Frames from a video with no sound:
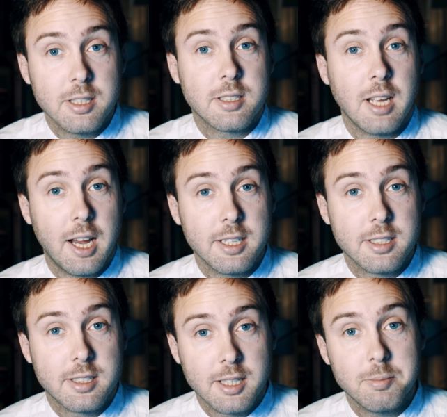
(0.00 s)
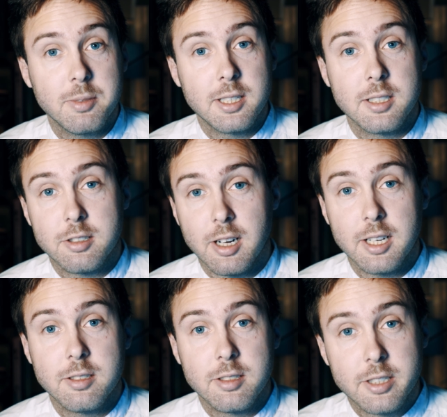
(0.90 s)
is I simply try
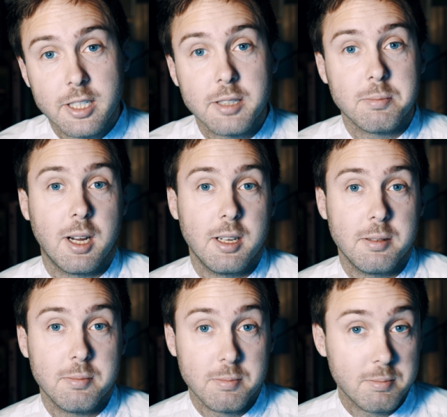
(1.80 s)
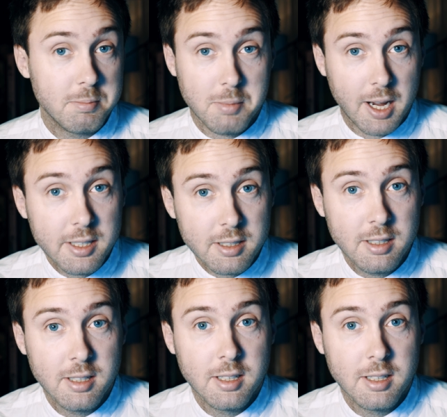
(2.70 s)
to cheat my mind